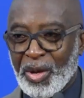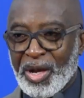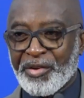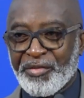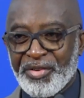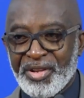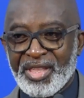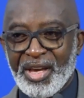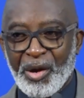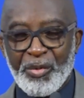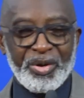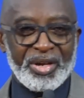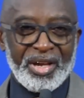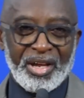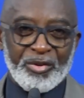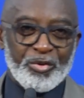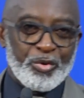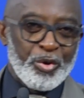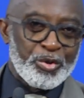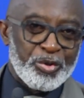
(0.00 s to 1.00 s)
agree that we
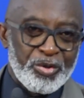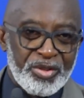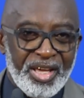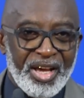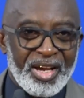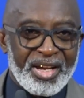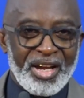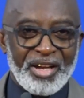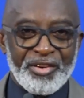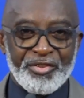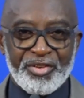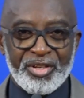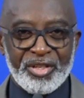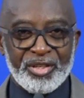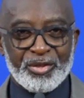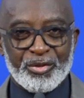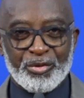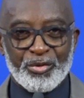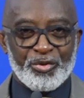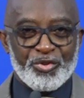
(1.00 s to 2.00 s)
can go to their
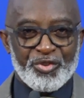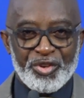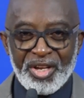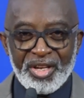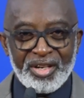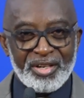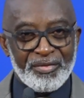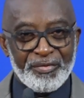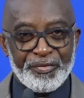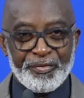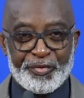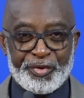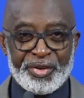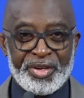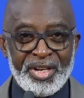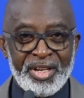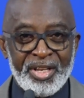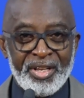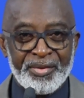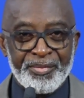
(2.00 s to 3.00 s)
countries to trade
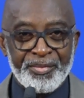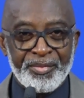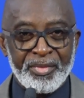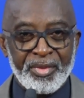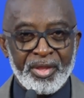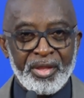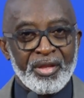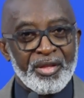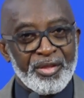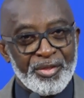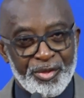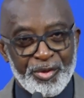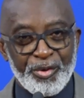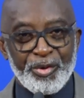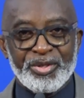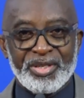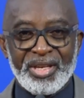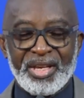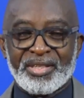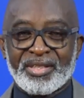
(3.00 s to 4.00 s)
freely.
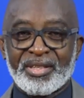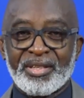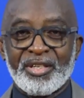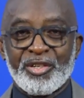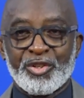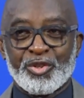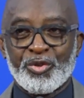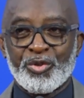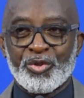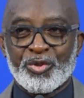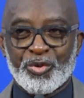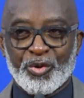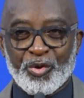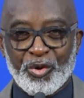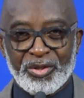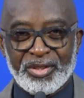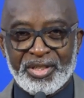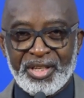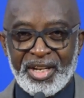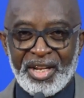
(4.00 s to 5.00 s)
Those are still issues to
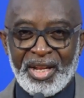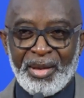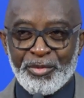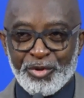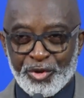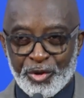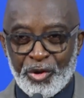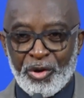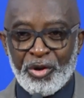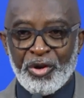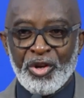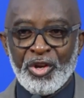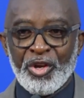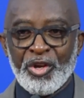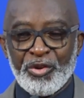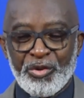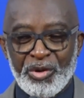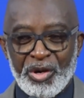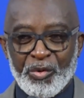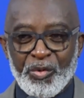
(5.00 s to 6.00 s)
contend. And I'm sure
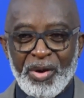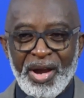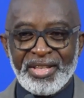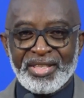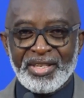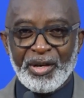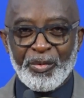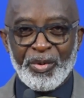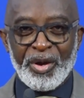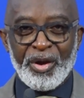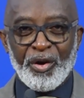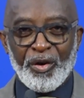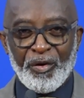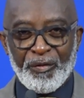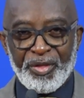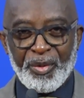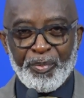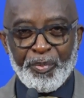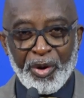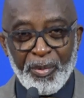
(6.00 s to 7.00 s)
you are quite aware
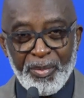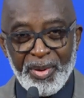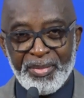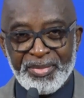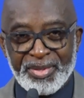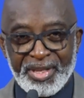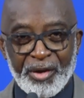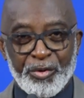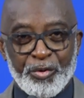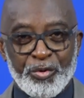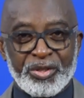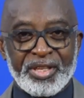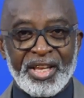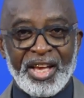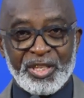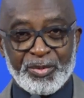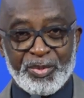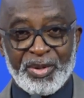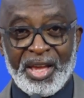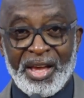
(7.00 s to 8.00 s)
of the problems that Guta
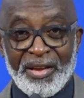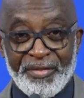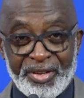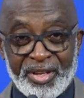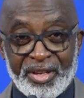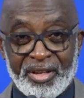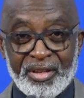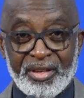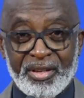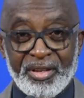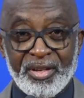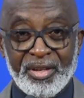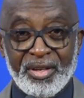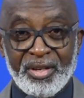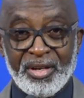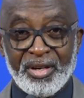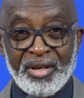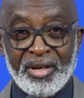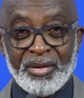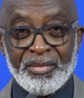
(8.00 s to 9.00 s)
has been having.
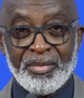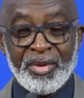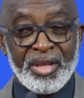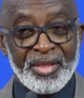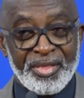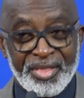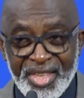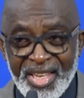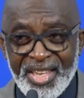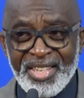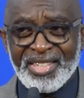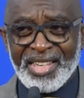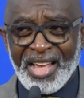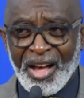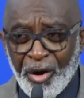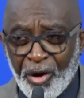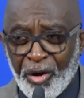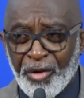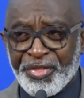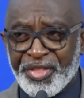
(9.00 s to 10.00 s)
These
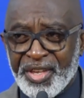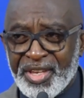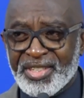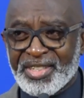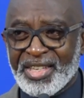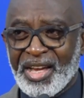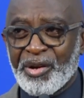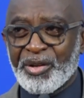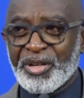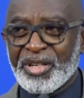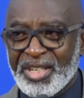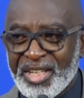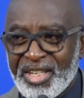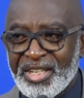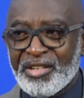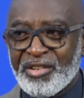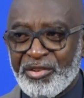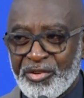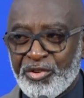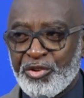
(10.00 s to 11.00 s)
are all things that
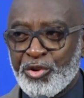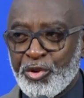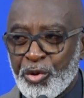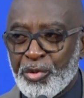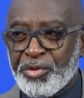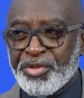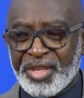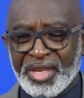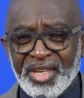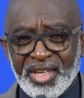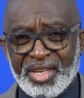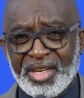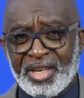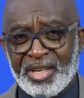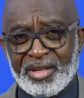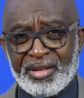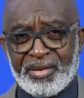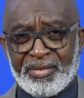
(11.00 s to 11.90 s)
need new thinking.